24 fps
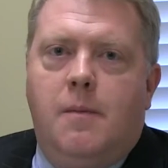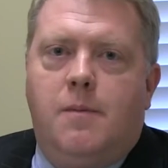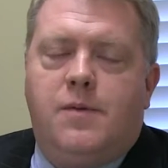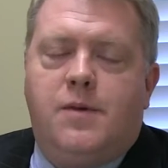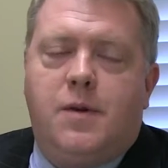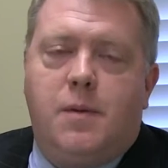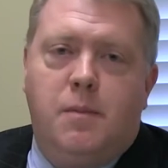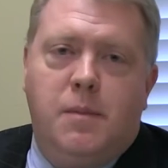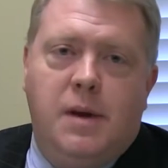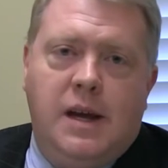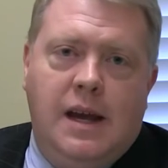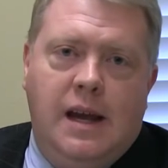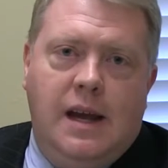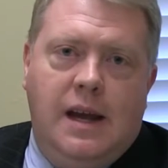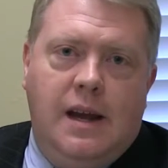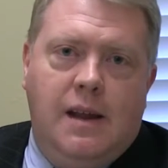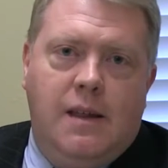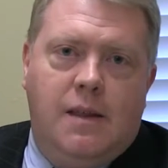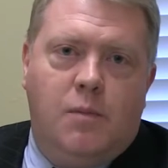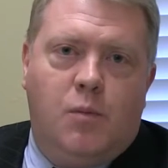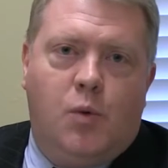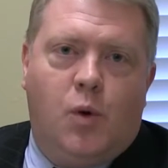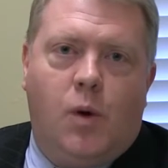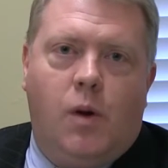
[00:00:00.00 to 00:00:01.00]
To me,
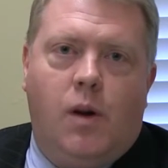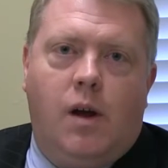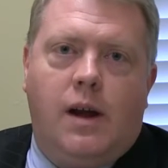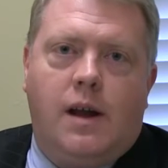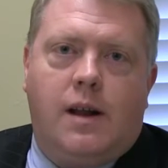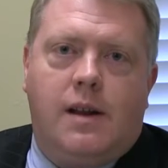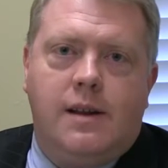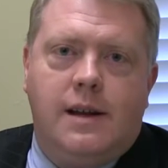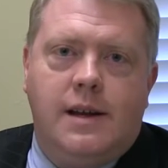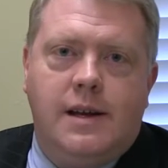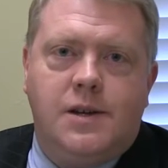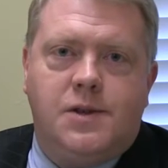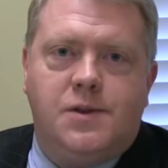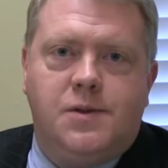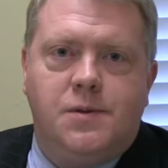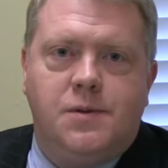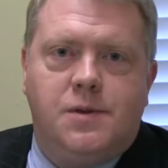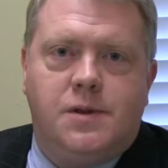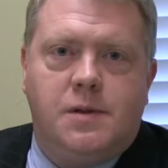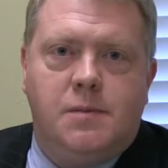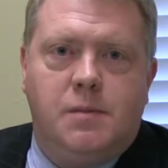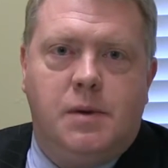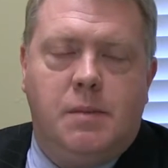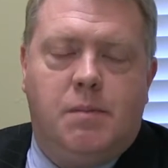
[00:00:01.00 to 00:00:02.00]
the more likely
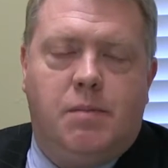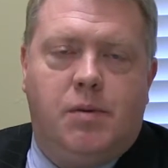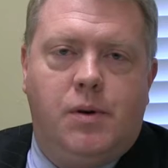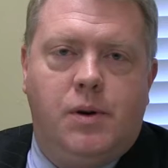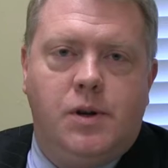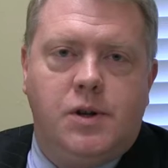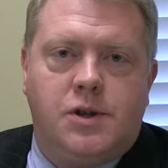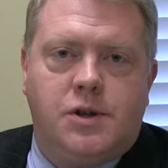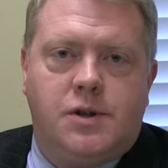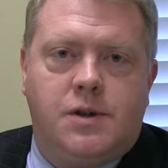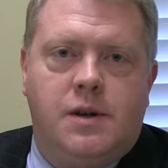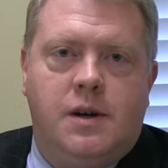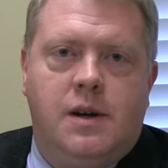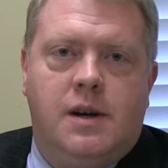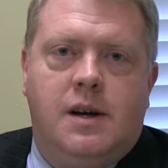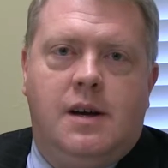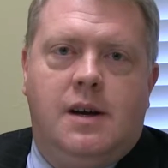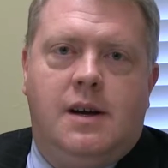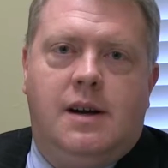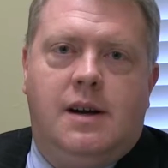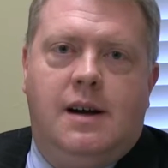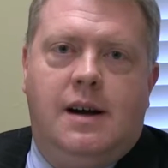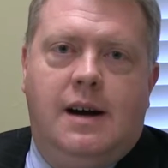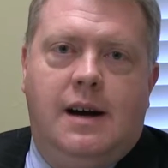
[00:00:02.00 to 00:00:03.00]
issues to be pushed
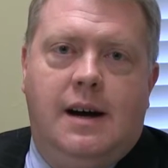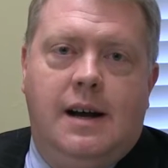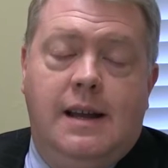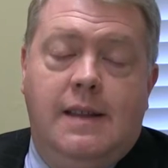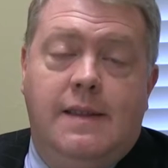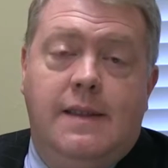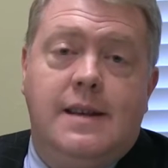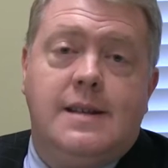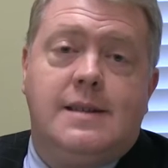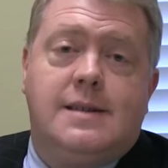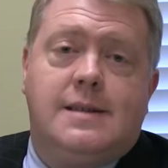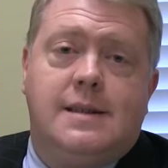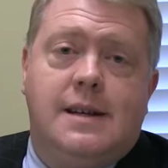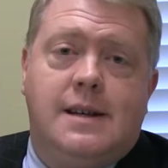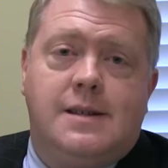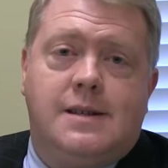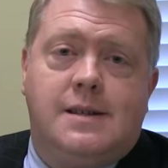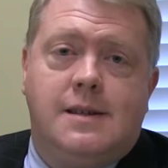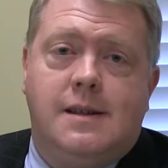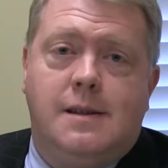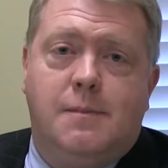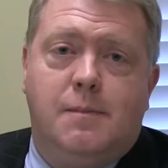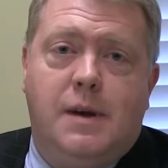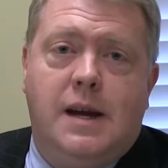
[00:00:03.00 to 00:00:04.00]
in this
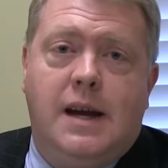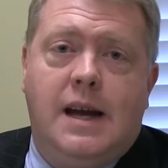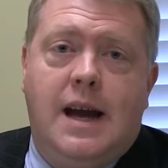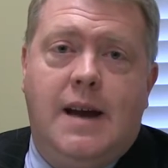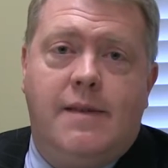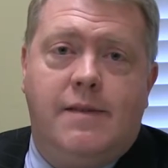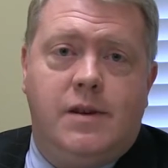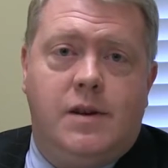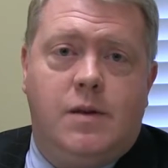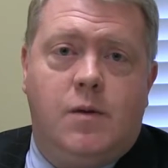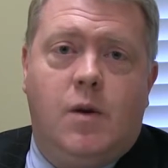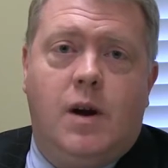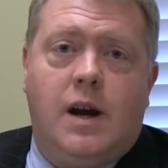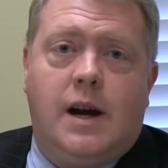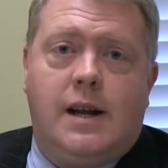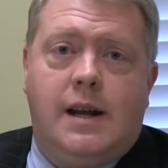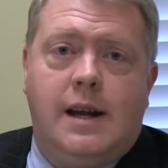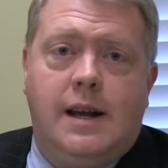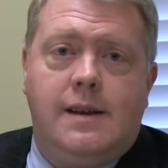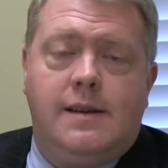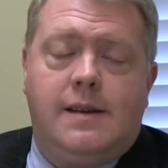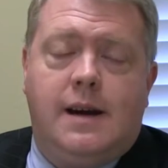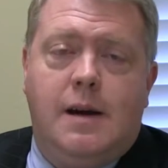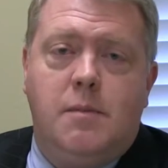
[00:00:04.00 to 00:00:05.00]
session that may have a direct
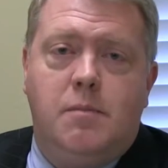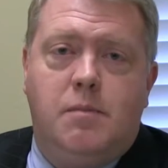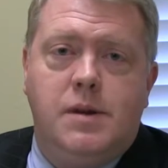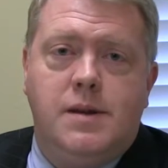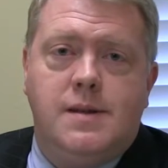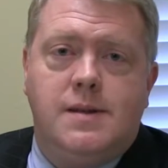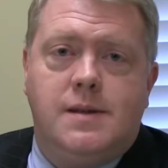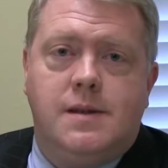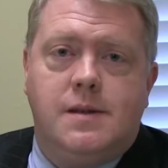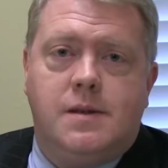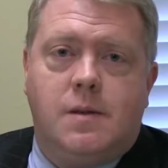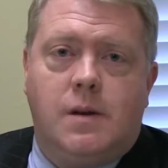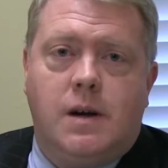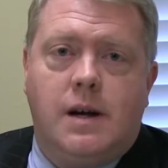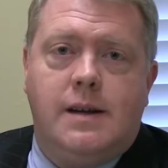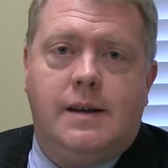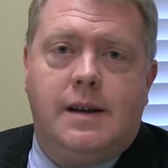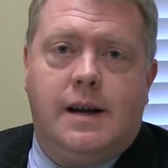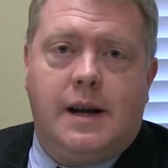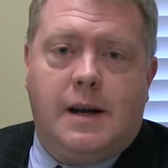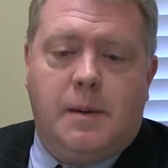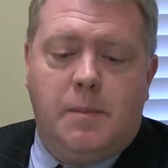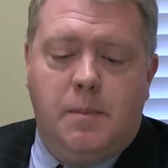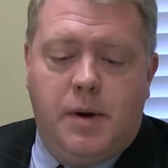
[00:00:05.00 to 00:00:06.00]
anti-business or
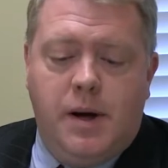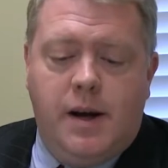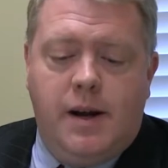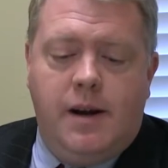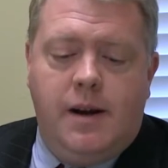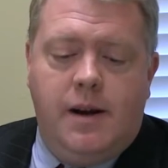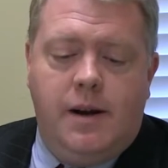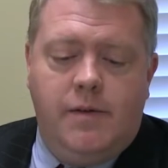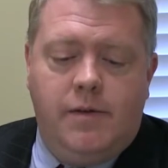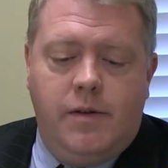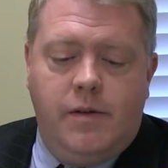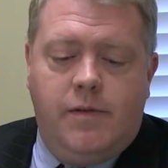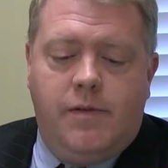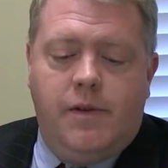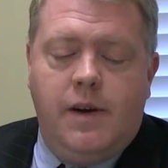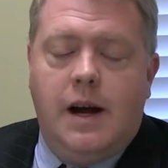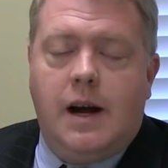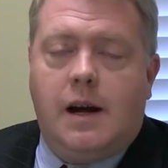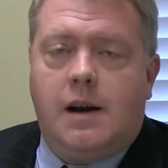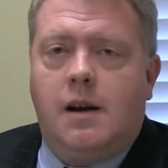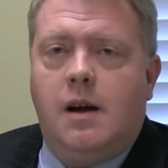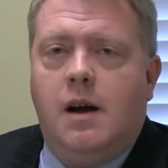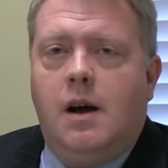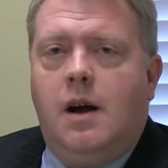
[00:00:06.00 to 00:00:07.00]
anti-competitive
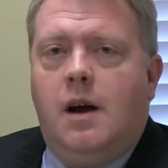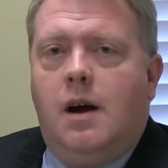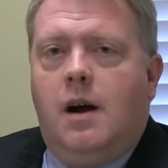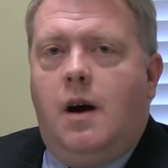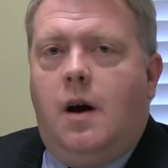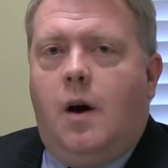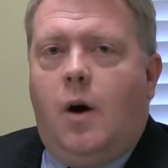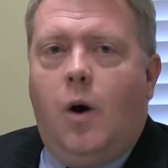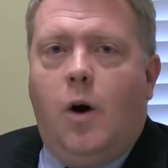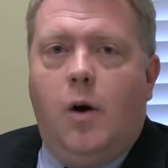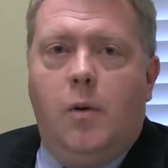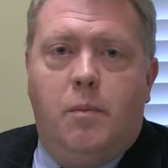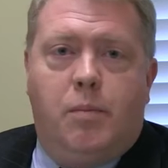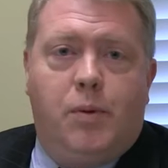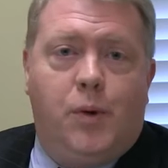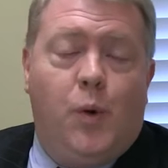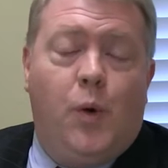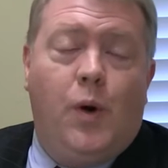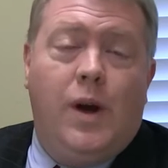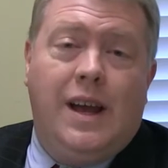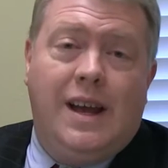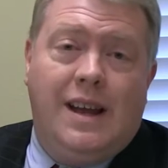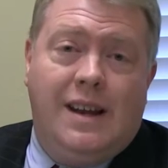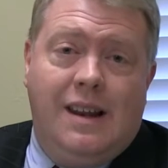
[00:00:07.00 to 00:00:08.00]
effect are
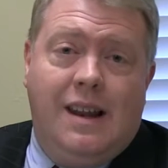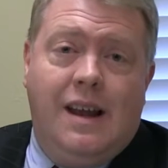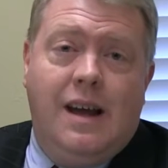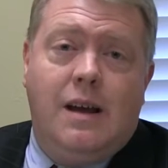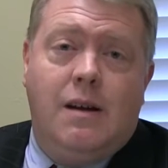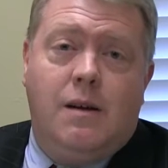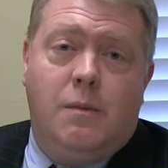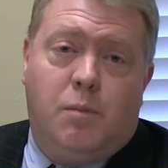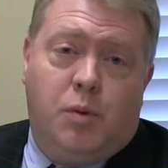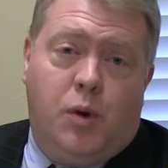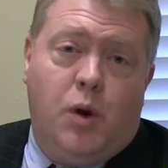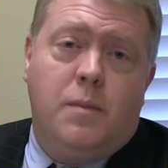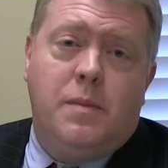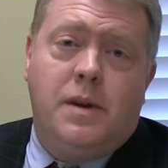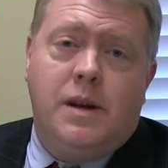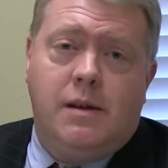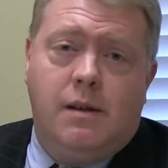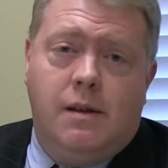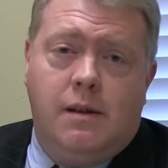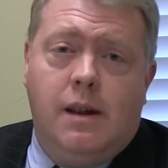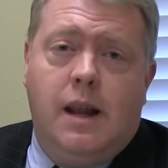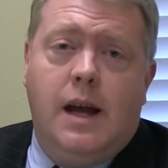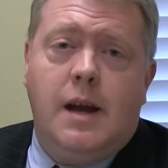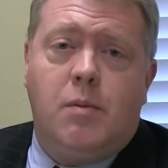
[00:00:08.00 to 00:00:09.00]
employment
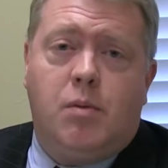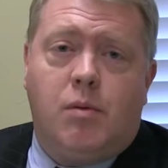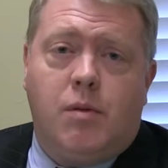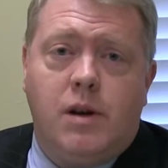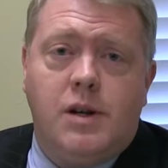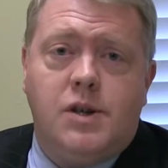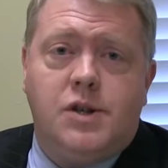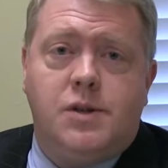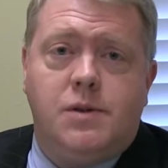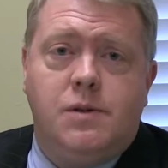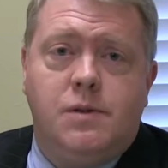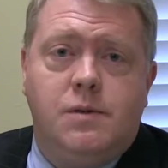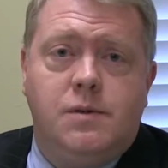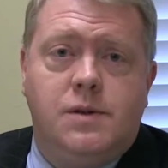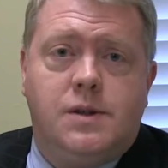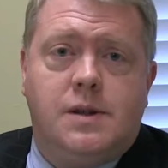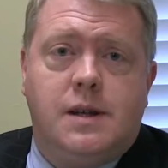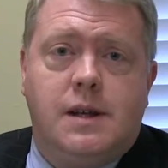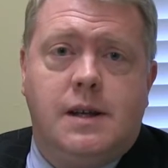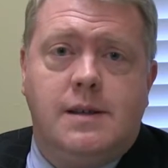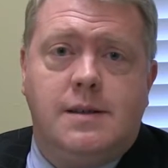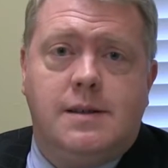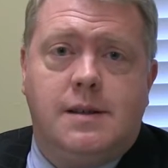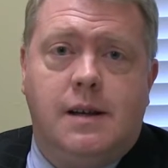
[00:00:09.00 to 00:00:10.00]
and labor issues,
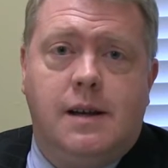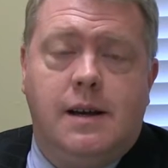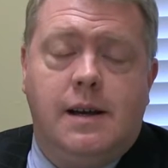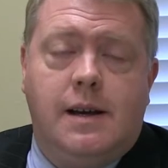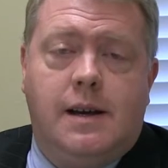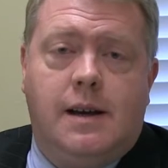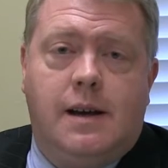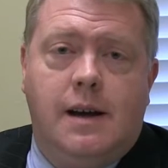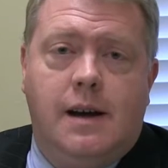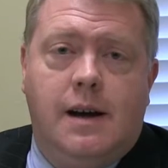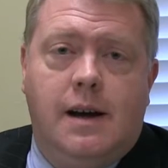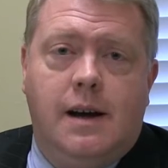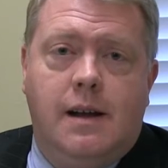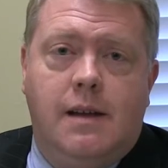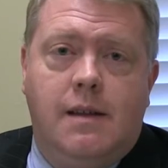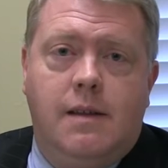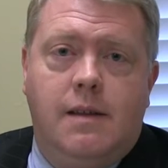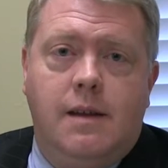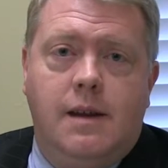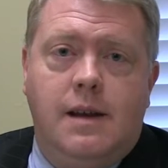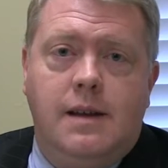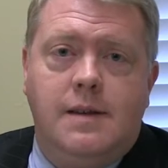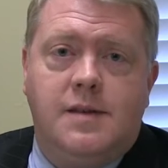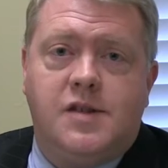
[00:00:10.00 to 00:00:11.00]
things like
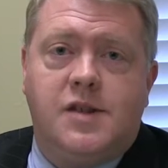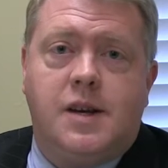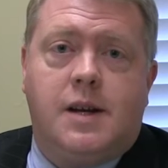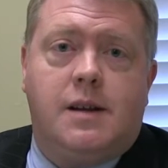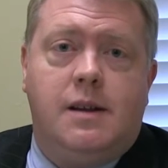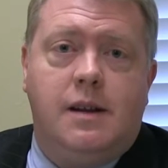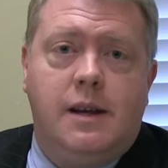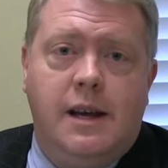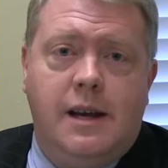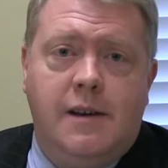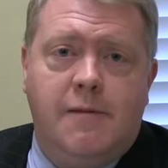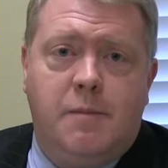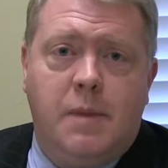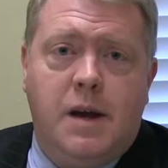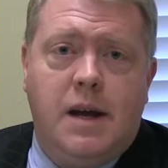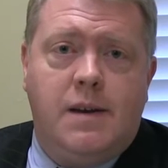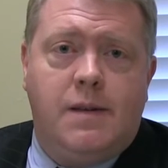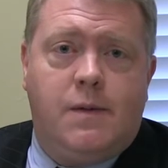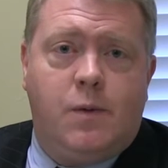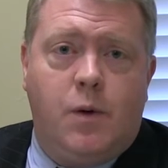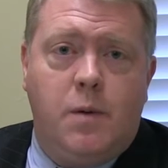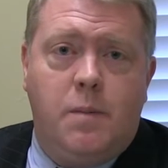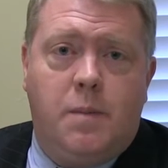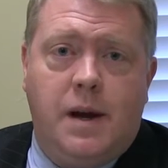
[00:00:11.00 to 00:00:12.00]
the sick leave,
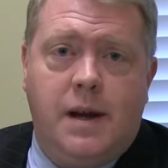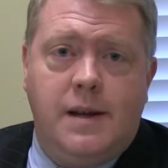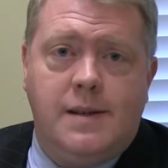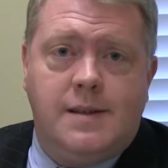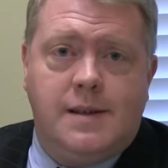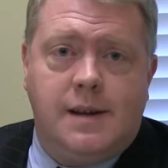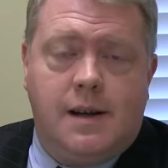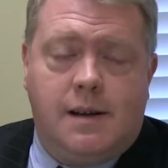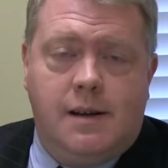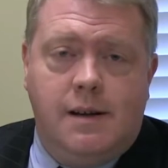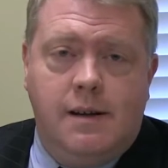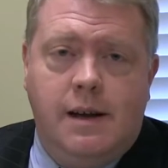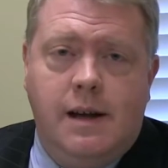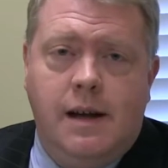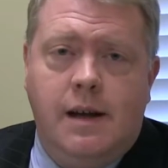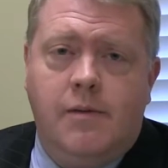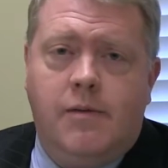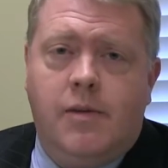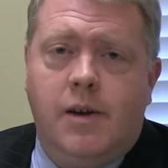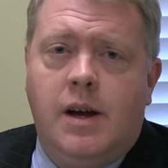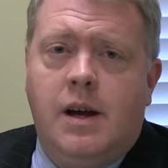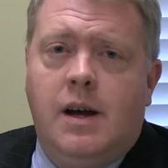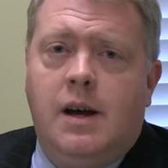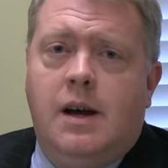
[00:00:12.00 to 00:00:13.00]
mandatory paid sick
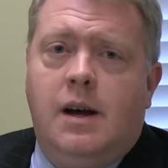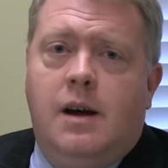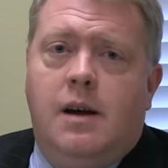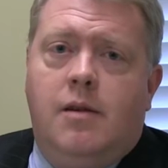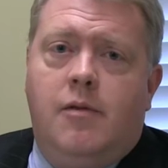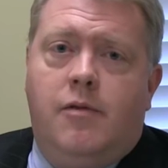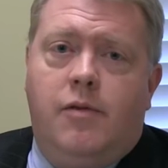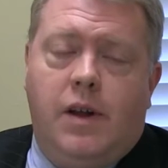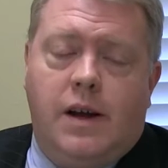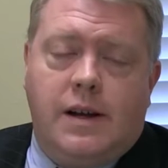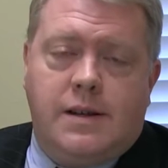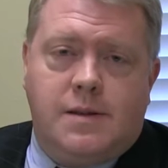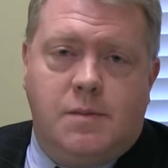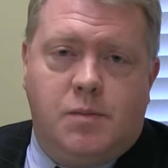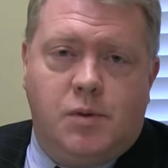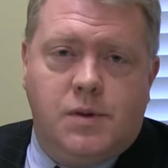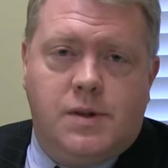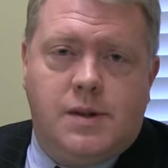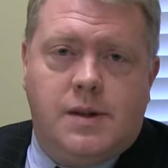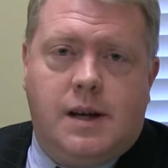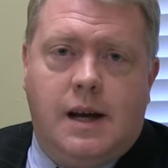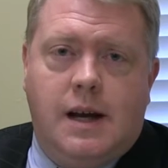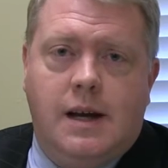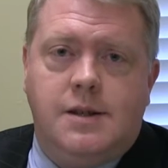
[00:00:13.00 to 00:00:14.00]
leave, flexible
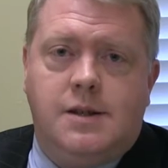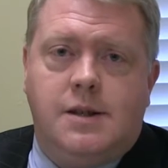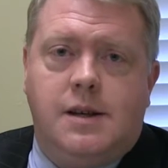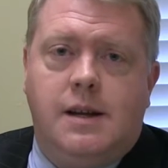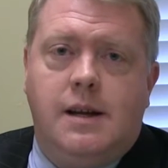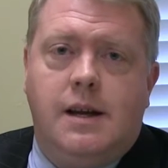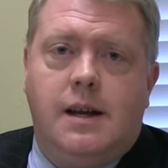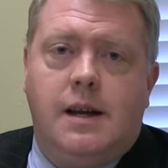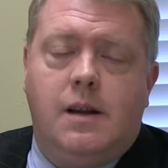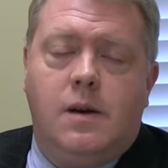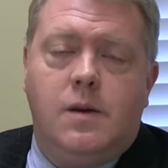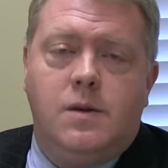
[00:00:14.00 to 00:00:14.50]
scheduling.